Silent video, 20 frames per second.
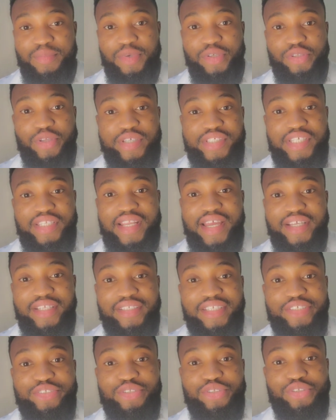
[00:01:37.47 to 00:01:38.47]
Now,
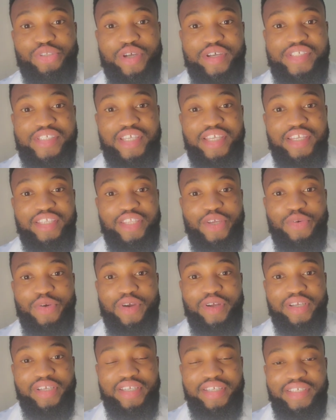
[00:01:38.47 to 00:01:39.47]
the talk say,
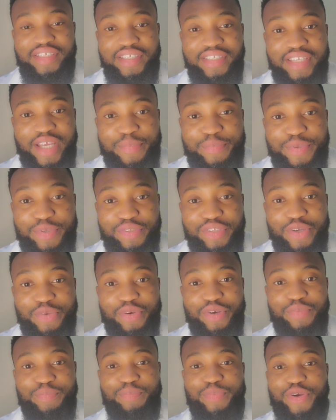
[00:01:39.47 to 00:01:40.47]
why Mary
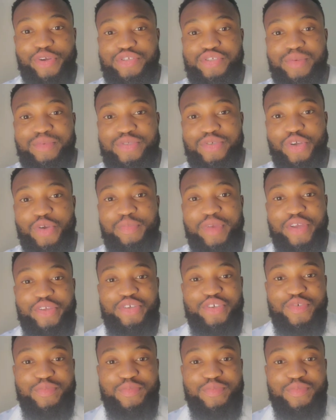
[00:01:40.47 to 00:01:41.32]
go call the wise one?